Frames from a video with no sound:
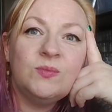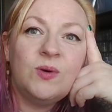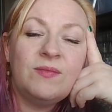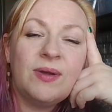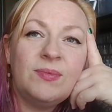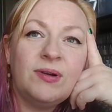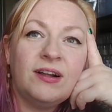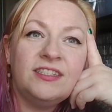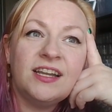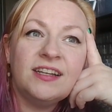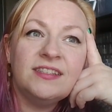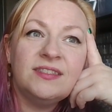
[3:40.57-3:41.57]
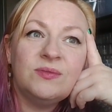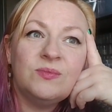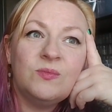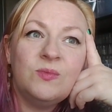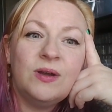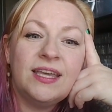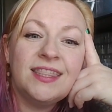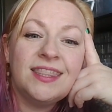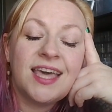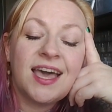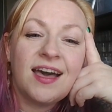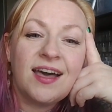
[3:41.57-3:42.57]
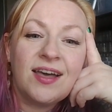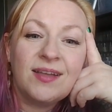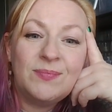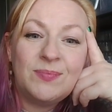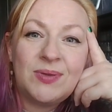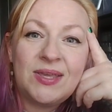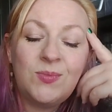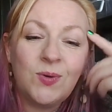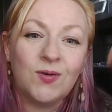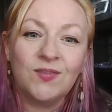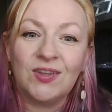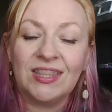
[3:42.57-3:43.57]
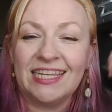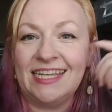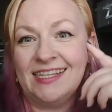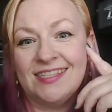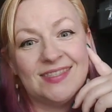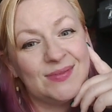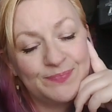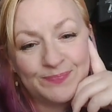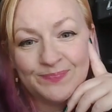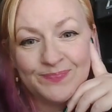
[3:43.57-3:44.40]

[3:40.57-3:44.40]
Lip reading: one of my projects with bead woven links.